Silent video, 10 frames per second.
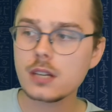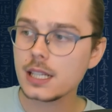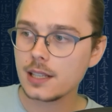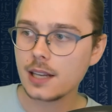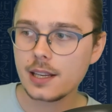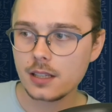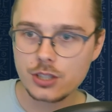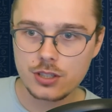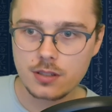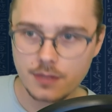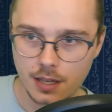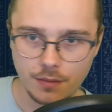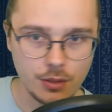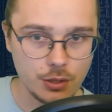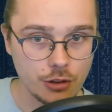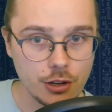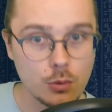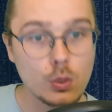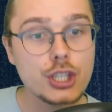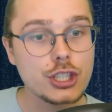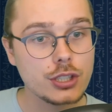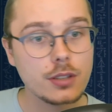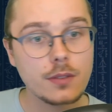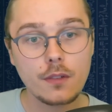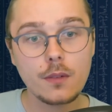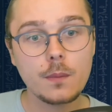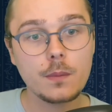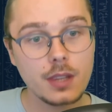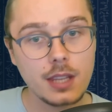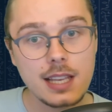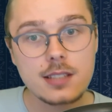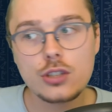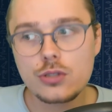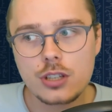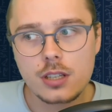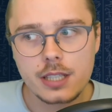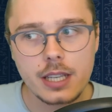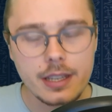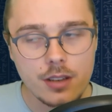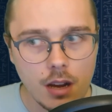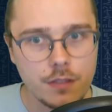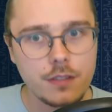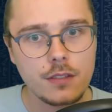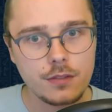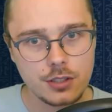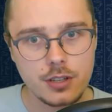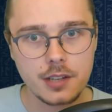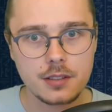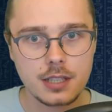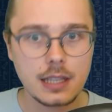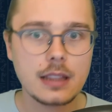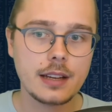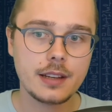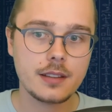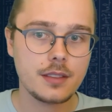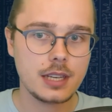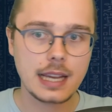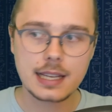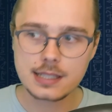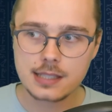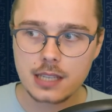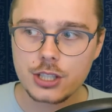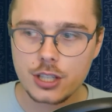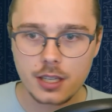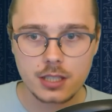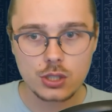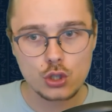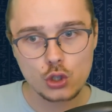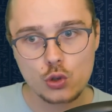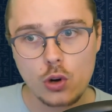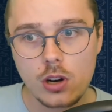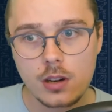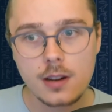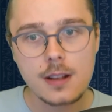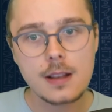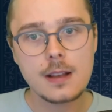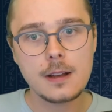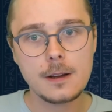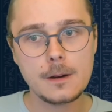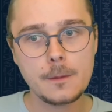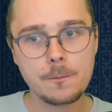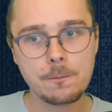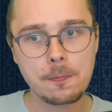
likely to survive the turn, which is usually enough for Dracotail. Like, the deck has such a strong grind